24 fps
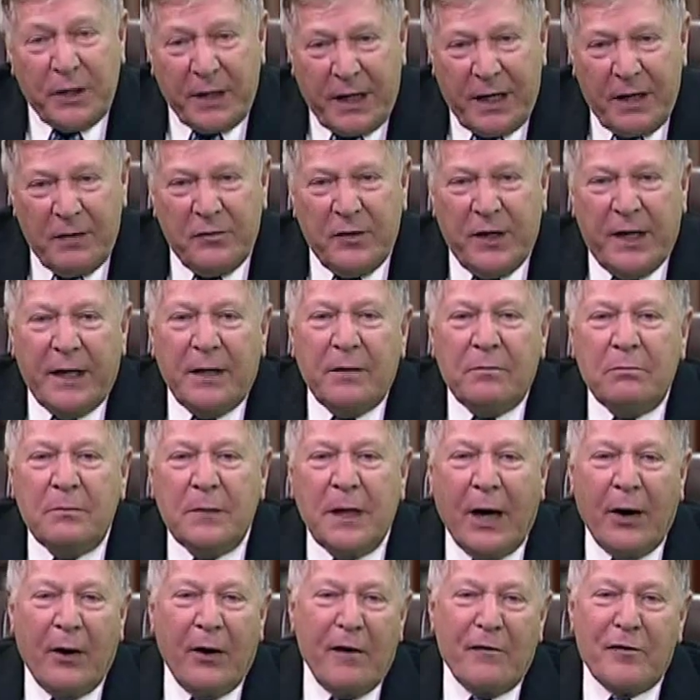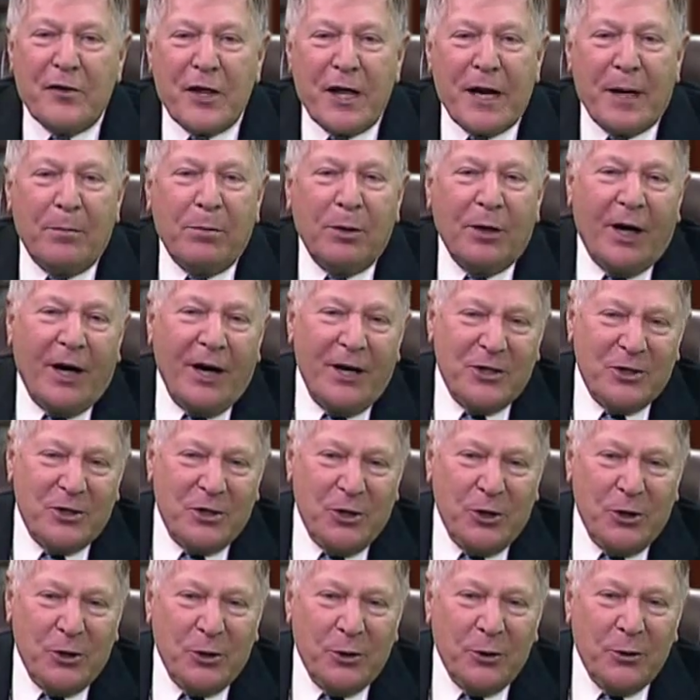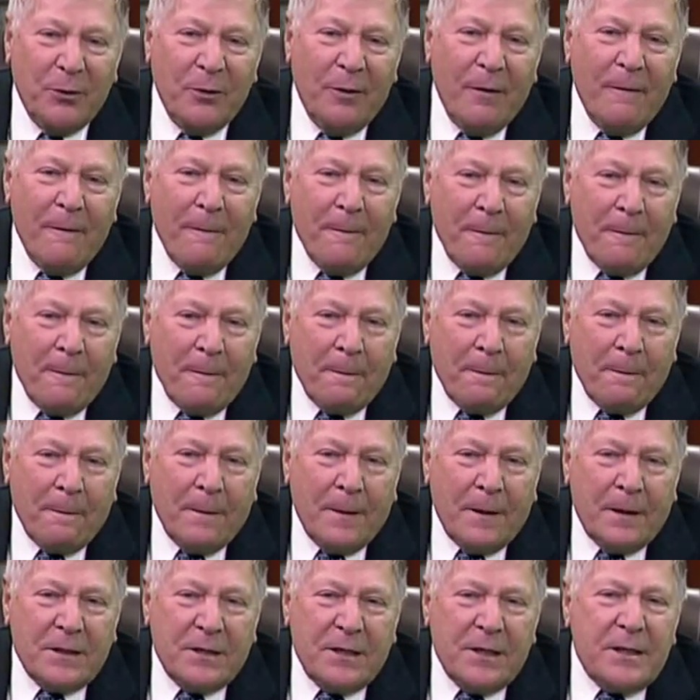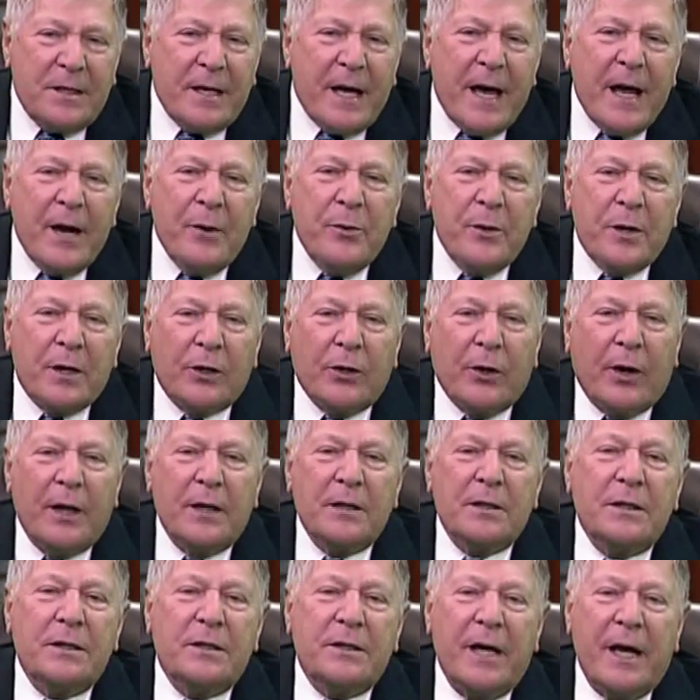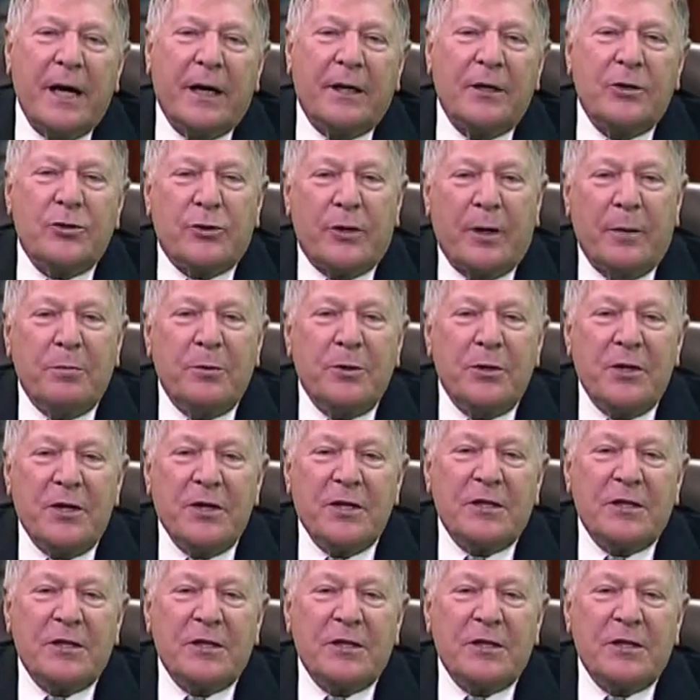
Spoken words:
evening, however that applies to you. Today we're going to take a trip to the